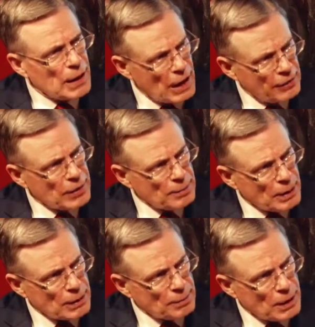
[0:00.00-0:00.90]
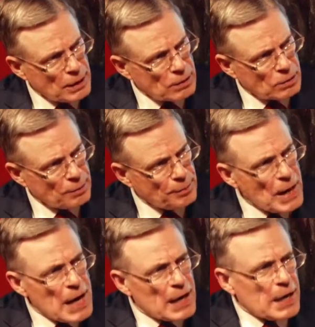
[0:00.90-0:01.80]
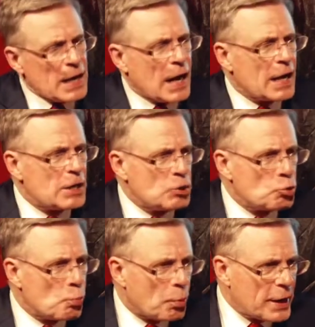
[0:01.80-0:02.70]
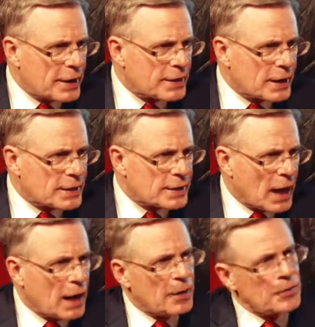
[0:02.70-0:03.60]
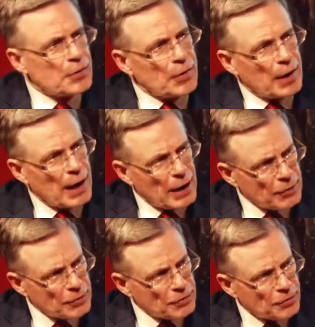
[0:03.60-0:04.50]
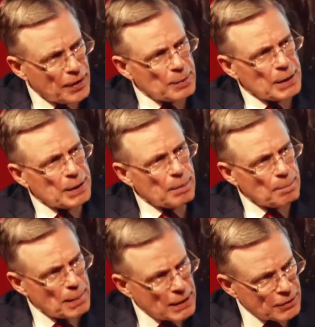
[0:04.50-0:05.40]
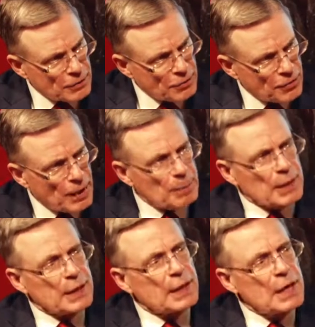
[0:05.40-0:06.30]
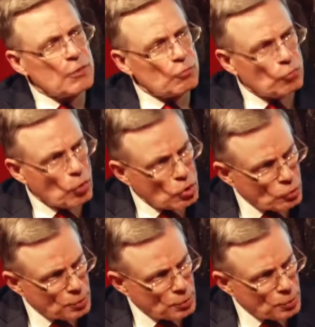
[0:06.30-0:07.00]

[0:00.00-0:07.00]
Harry and Meghan Markle, you break that down to Harry's family, Meghan's family, royal